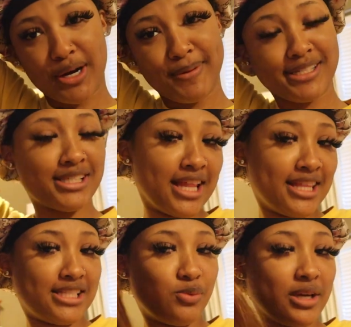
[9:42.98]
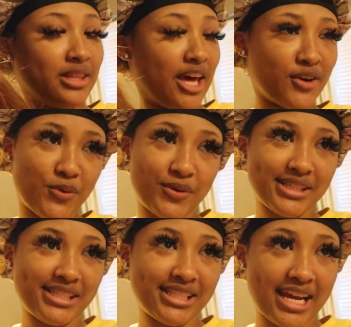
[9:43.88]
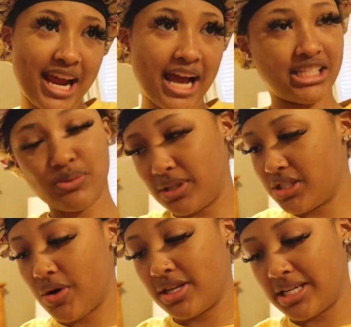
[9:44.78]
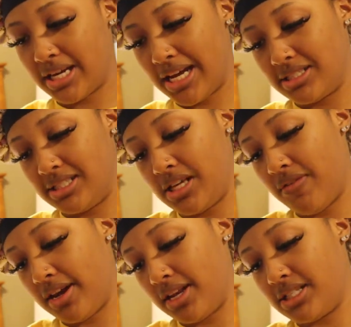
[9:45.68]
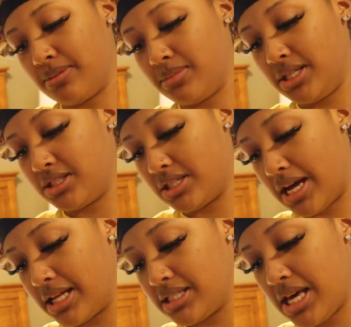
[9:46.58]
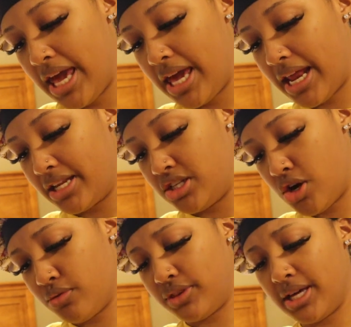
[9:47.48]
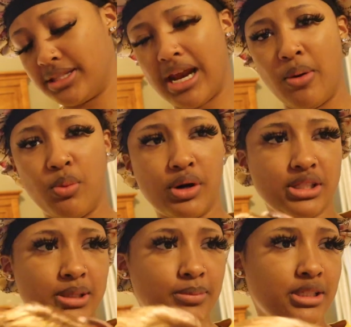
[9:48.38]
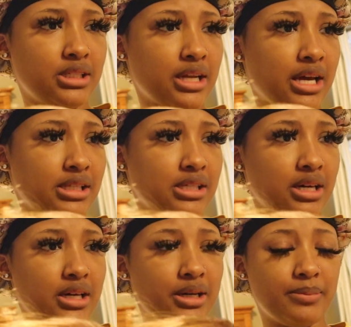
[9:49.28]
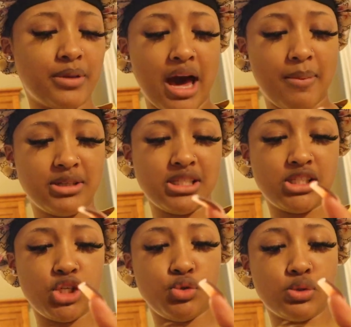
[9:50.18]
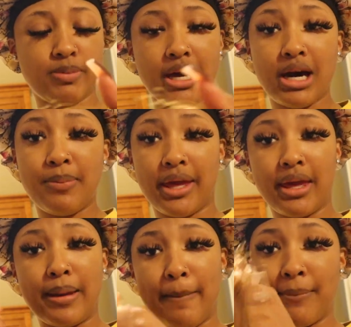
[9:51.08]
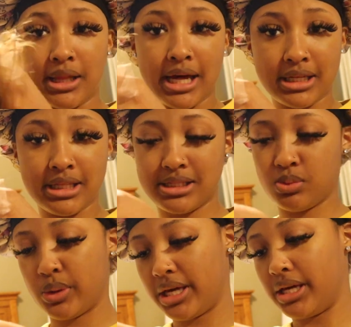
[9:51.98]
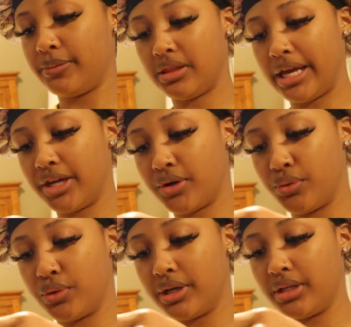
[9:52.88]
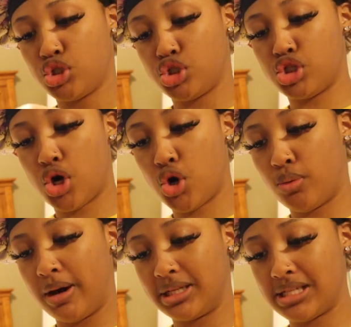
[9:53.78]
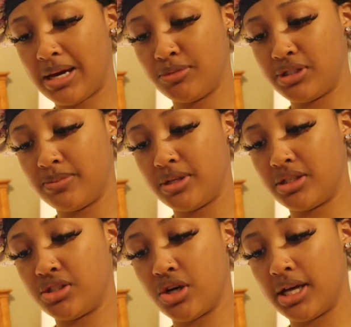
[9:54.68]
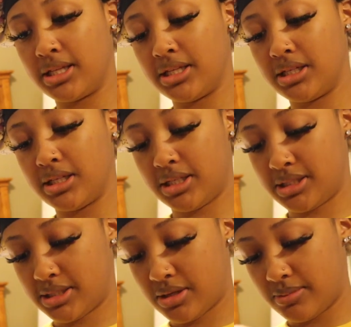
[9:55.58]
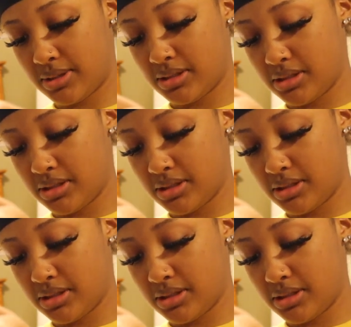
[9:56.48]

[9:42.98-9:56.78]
going to be styling this wig later on today. I just wanted to go ahead and take it out to see if I needed to bleach the knots. And I don't think that I want to bleach the knots. I'm going to just use makeup and pluck this wig later on. So, by the time you see me styling it, it's going to be